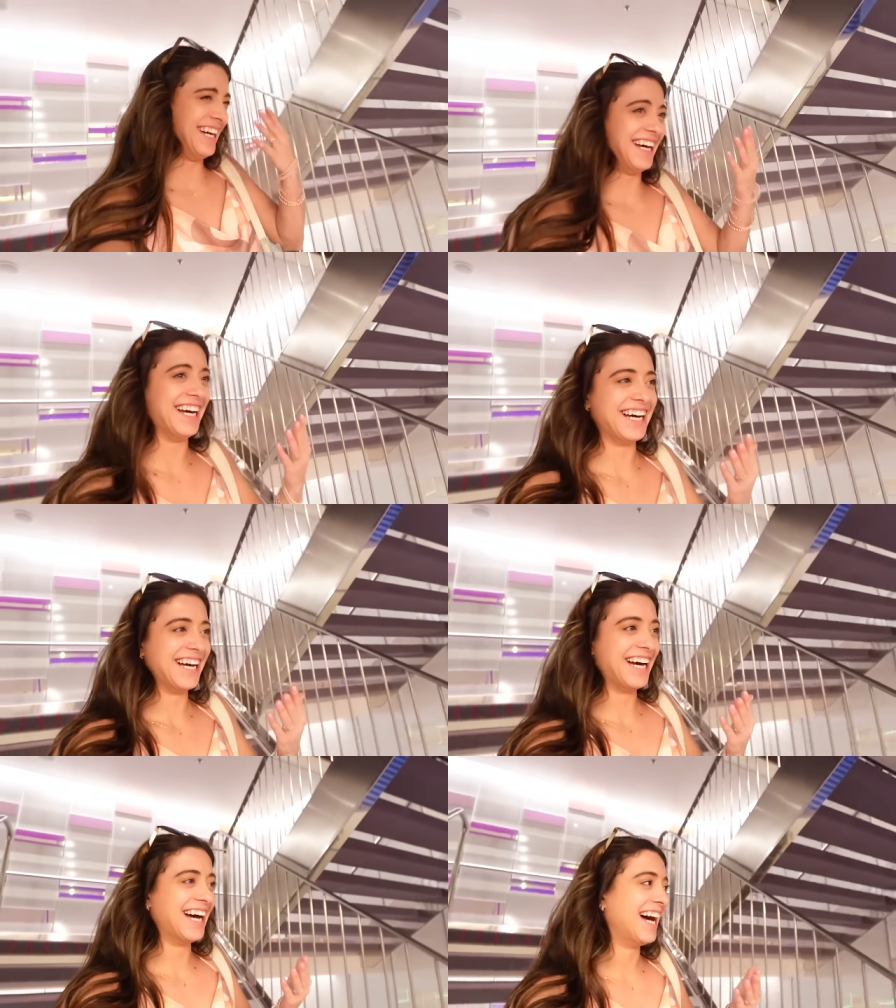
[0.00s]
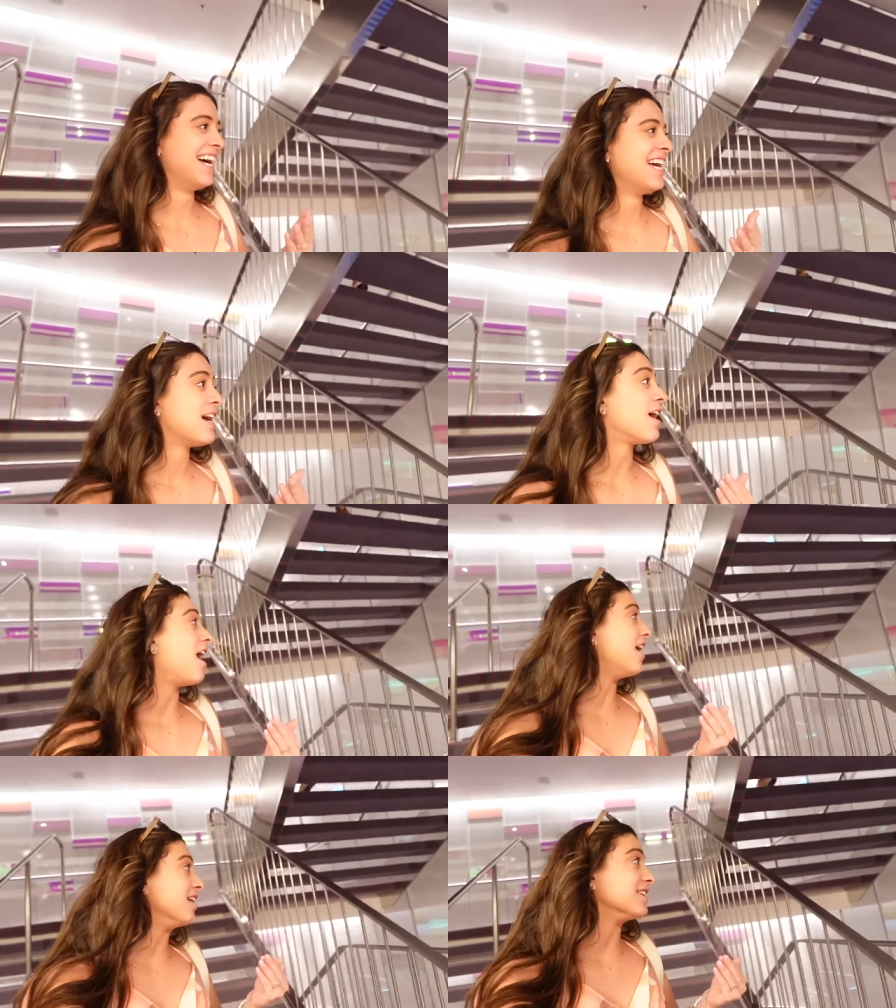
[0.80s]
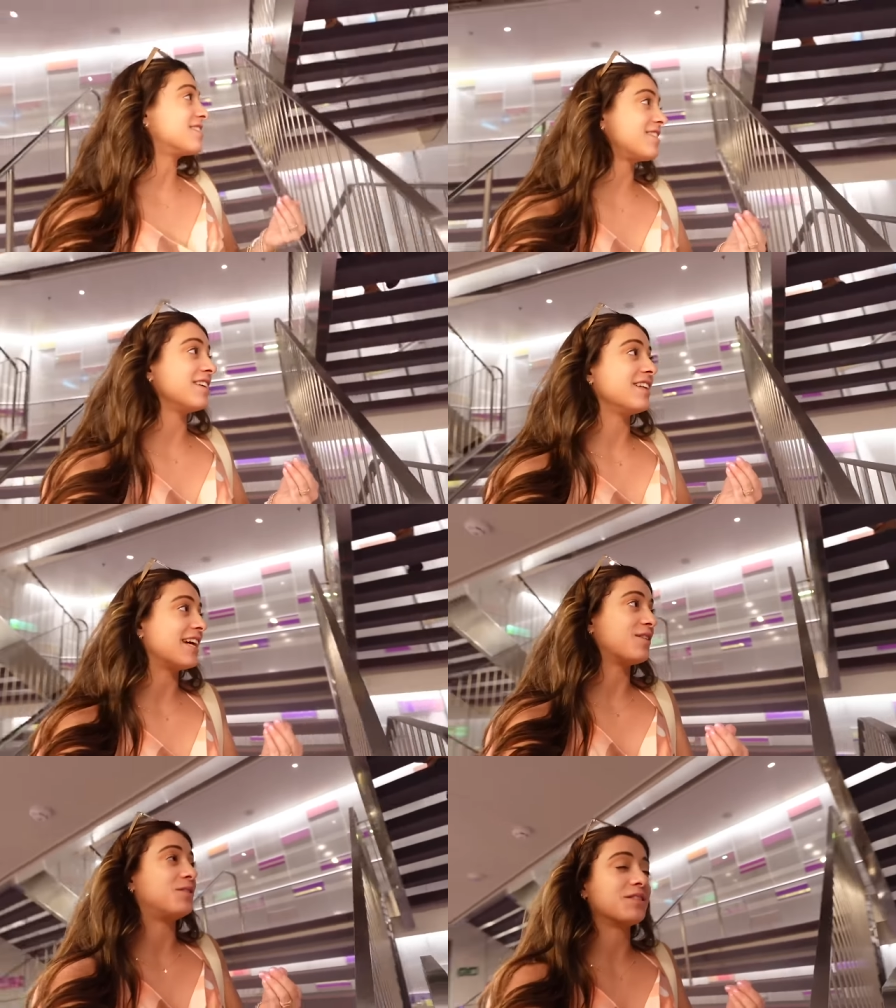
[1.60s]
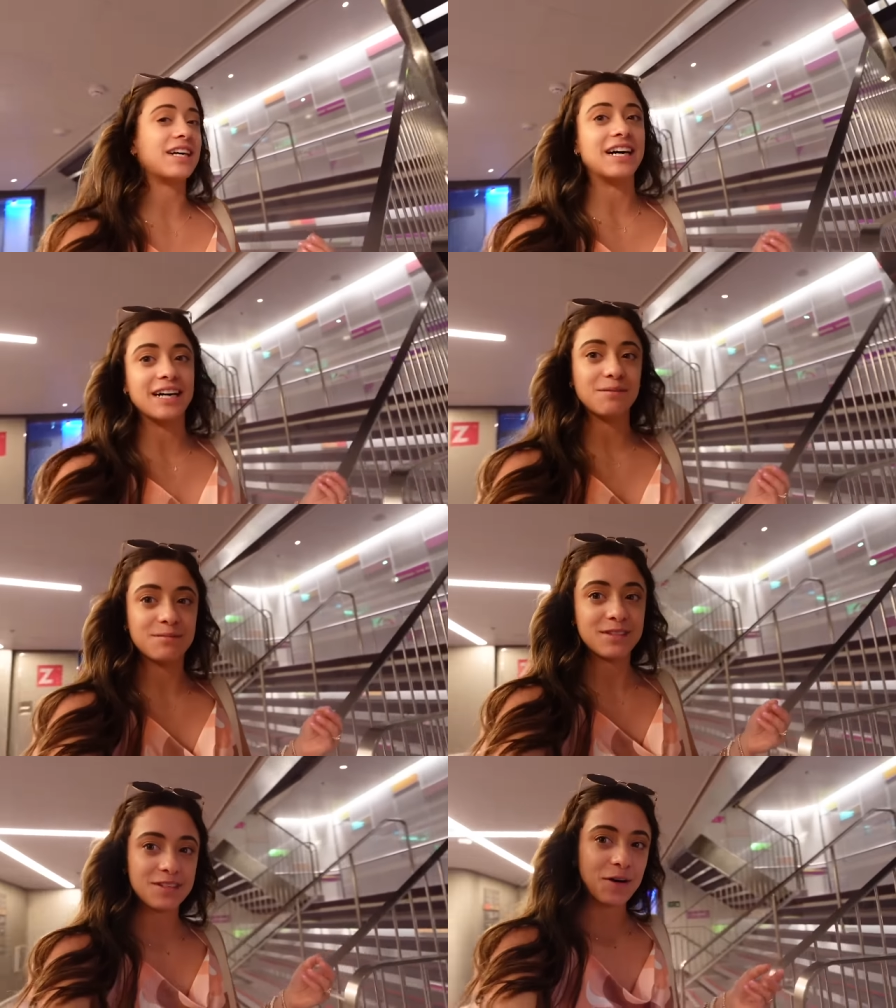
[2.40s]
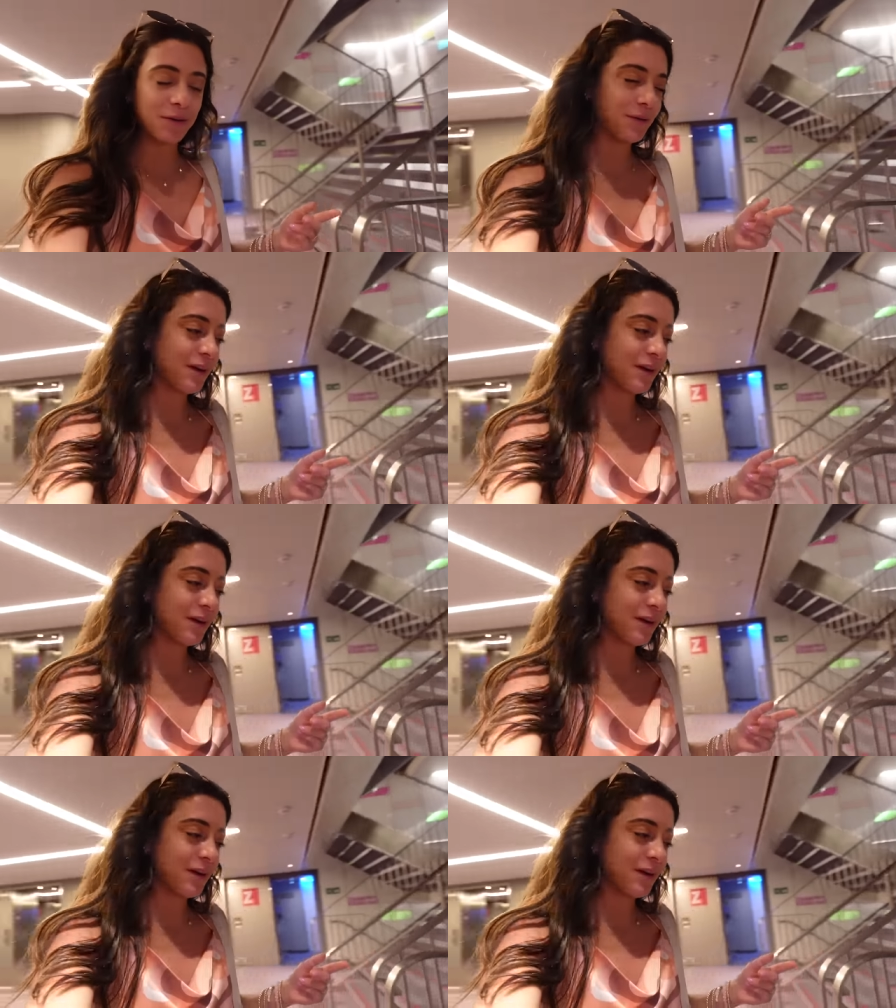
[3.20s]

wish you had the camera honestly that whole time. So